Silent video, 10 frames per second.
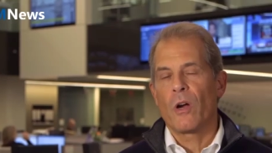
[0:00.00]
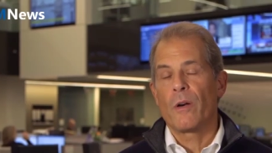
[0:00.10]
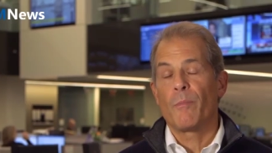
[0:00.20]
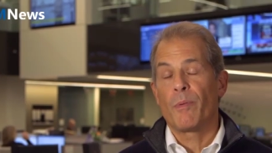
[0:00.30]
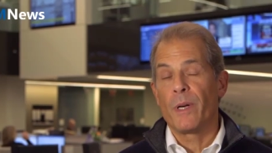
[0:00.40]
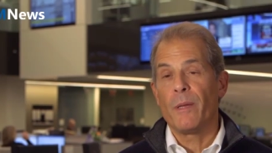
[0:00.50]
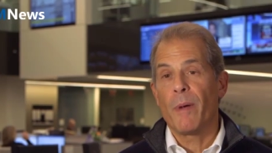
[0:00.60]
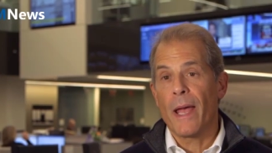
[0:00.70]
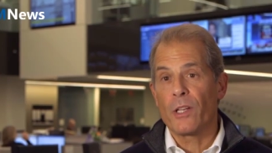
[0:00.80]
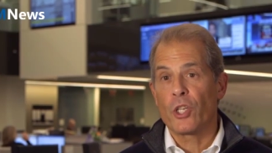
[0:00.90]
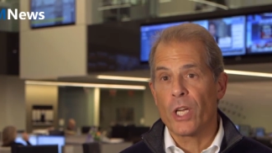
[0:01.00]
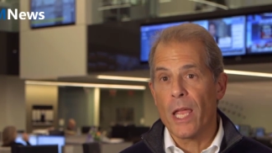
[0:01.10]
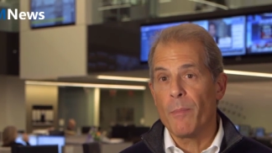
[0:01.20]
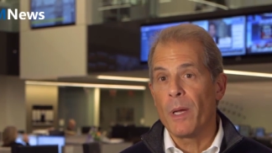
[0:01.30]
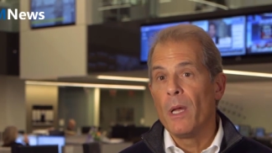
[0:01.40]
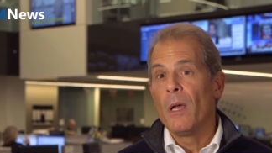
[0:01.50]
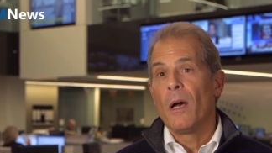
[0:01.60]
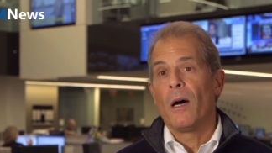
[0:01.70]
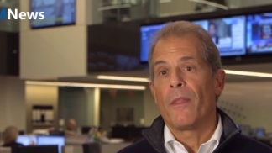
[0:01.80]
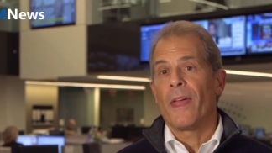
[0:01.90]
are in pretty bad shape. Uh,